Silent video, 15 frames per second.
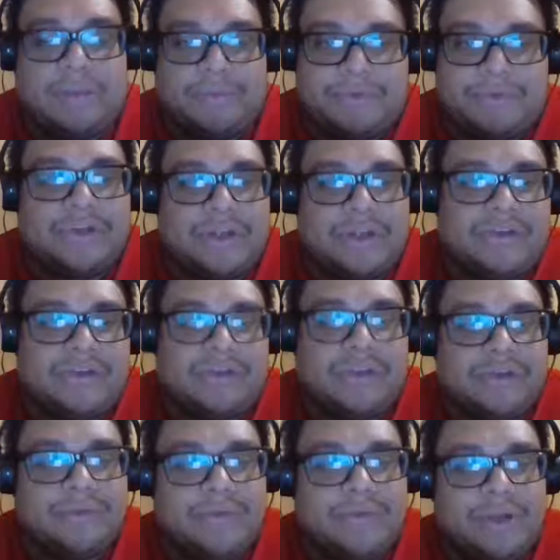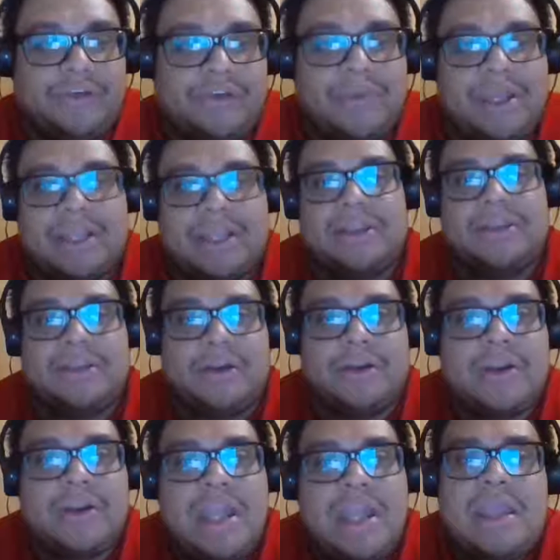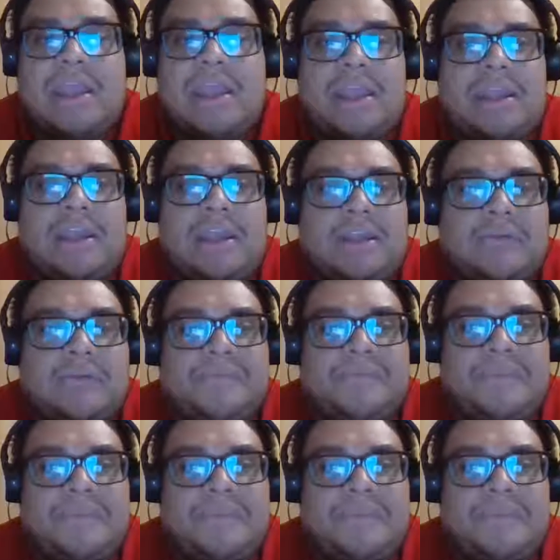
so it's nice to see a Gracie back in there. And